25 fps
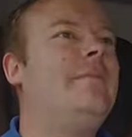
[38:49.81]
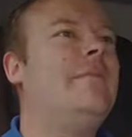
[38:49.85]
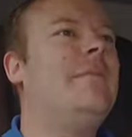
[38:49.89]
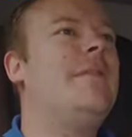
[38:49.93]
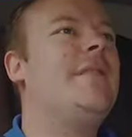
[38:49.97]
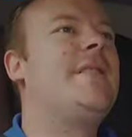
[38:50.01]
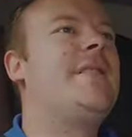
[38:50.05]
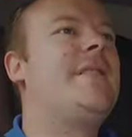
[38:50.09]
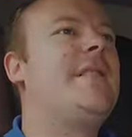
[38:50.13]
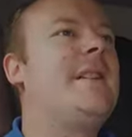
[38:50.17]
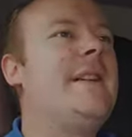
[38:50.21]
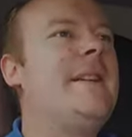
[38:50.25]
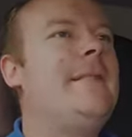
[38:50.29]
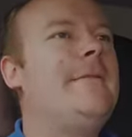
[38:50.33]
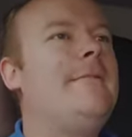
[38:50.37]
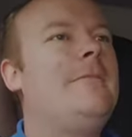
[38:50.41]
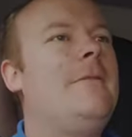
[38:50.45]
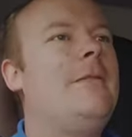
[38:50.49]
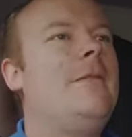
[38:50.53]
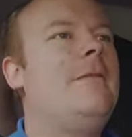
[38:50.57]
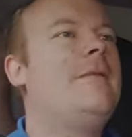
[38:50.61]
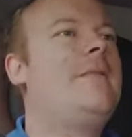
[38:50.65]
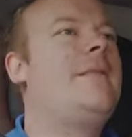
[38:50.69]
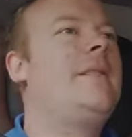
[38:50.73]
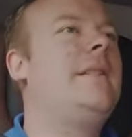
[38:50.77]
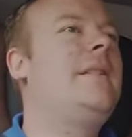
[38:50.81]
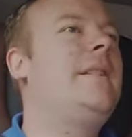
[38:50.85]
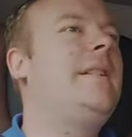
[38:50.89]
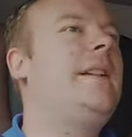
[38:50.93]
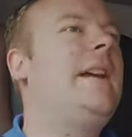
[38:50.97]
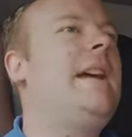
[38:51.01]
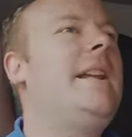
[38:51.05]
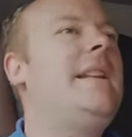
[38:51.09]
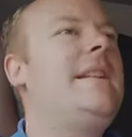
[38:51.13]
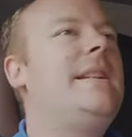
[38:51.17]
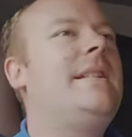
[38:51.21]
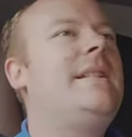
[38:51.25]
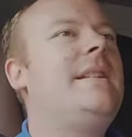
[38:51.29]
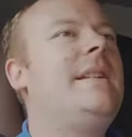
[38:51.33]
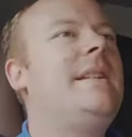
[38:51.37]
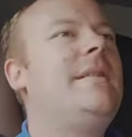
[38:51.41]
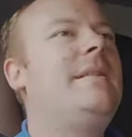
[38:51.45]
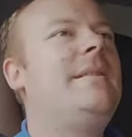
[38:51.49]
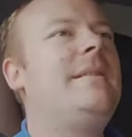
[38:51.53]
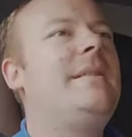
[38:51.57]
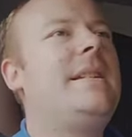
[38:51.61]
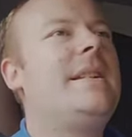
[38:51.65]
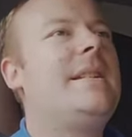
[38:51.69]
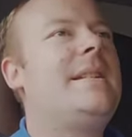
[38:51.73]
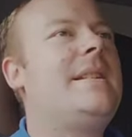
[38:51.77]
We'll see. I'll certainly edit it
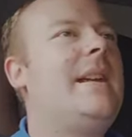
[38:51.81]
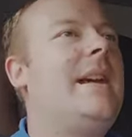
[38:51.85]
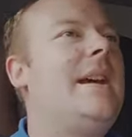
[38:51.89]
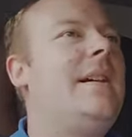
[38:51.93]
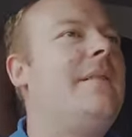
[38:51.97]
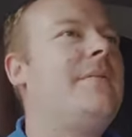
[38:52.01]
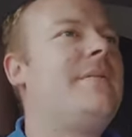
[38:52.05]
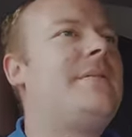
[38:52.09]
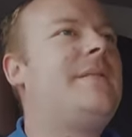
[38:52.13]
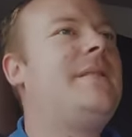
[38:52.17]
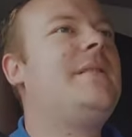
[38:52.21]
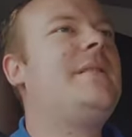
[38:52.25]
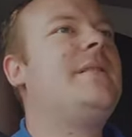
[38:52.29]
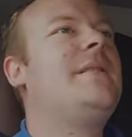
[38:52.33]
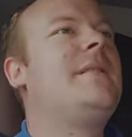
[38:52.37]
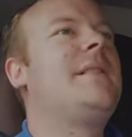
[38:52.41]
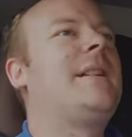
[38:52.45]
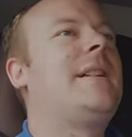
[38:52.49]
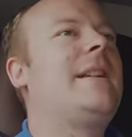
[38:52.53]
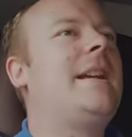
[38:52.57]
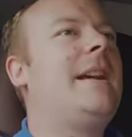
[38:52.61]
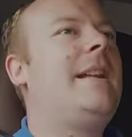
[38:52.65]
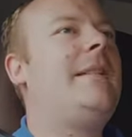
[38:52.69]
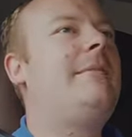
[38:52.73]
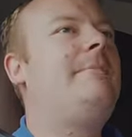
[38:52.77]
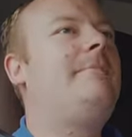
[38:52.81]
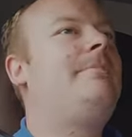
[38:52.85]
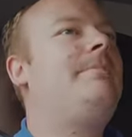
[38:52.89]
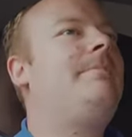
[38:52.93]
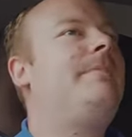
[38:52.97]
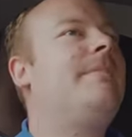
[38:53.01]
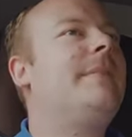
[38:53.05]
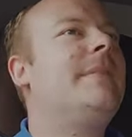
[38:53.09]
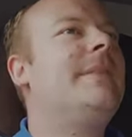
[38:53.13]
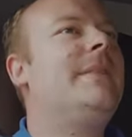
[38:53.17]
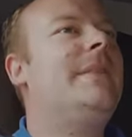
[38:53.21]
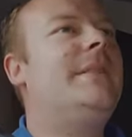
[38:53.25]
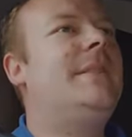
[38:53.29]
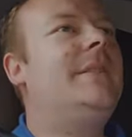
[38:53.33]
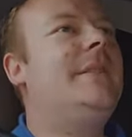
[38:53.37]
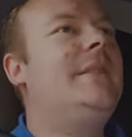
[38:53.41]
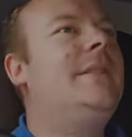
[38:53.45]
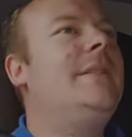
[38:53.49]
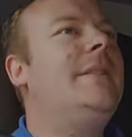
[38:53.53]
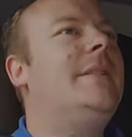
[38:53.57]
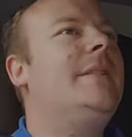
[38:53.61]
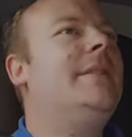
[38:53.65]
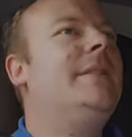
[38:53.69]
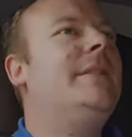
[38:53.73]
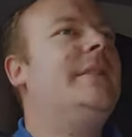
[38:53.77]
and get it out as soon as I
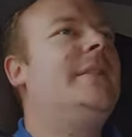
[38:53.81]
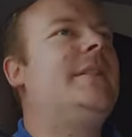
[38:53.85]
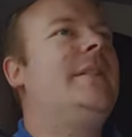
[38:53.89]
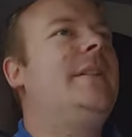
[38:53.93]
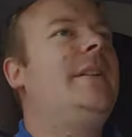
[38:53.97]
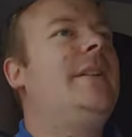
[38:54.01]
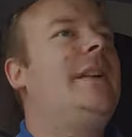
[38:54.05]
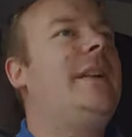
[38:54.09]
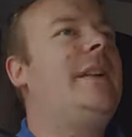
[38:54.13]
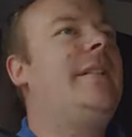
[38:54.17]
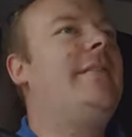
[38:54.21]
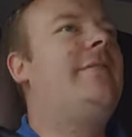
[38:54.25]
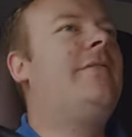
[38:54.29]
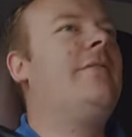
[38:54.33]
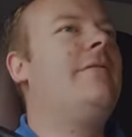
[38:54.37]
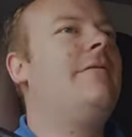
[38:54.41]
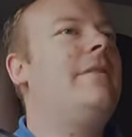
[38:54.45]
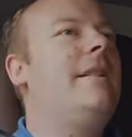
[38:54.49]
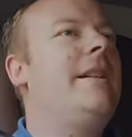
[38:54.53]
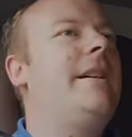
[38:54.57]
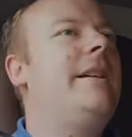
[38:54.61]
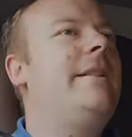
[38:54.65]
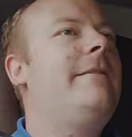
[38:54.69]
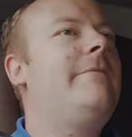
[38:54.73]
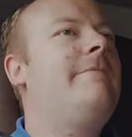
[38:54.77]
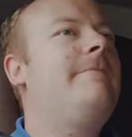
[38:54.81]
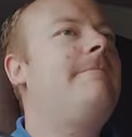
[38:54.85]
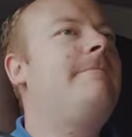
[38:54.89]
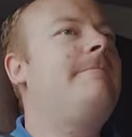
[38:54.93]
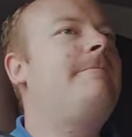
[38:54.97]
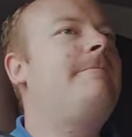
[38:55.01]
can. Either way,